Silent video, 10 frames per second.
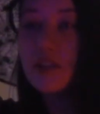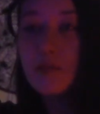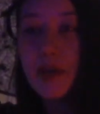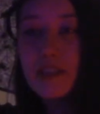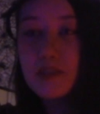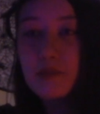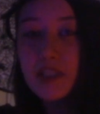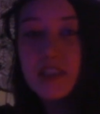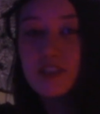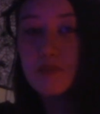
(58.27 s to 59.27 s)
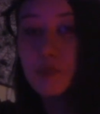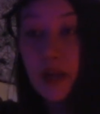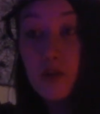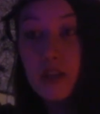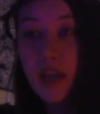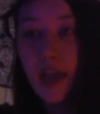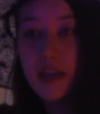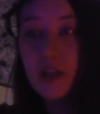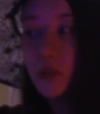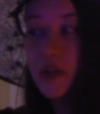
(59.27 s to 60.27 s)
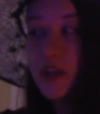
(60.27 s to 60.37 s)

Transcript: the basement is barricaded. What